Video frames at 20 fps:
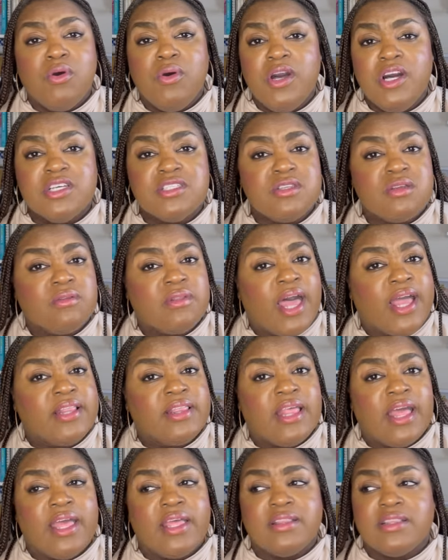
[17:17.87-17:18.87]
hustle like
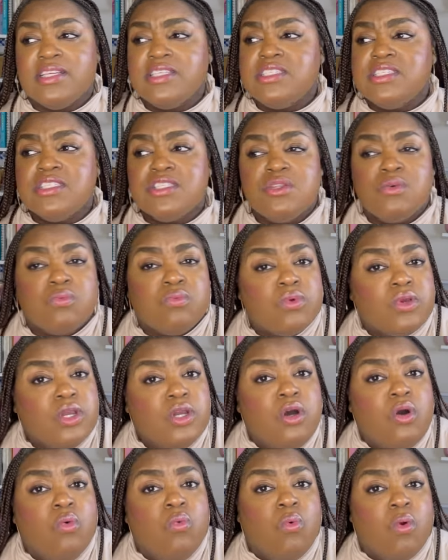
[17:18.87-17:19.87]
that. This is the
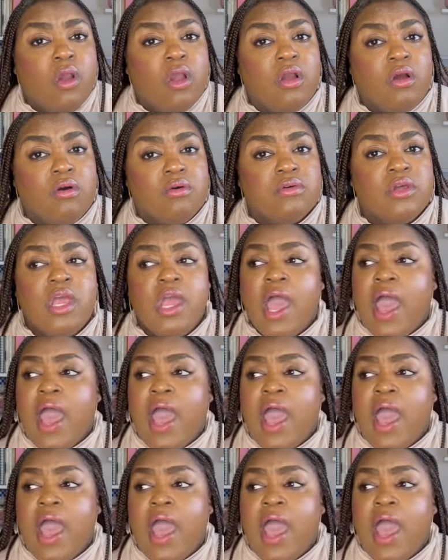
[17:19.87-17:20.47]
real world.